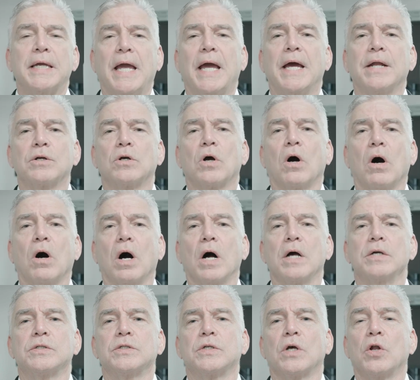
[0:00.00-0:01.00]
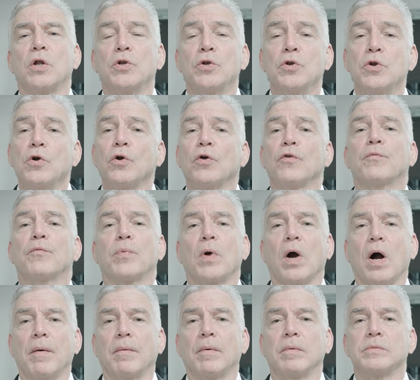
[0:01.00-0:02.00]
can cause nerve
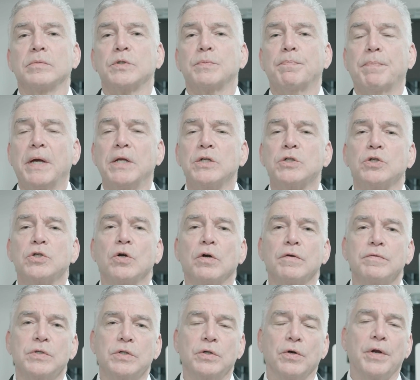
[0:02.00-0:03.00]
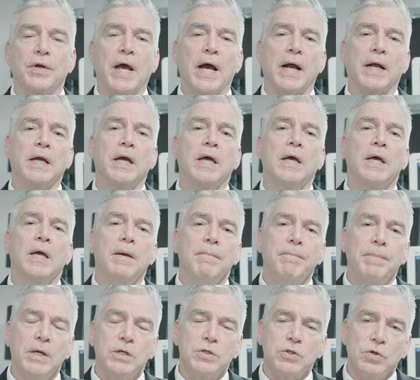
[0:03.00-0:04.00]
problems, pinched nerves in your neck,
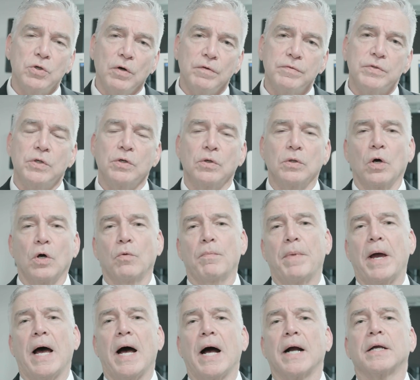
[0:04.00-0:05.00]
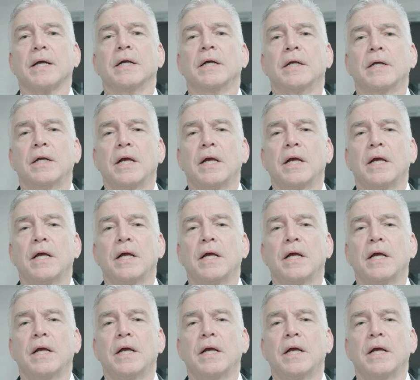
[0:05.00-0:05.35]
pinched nerves in your low back.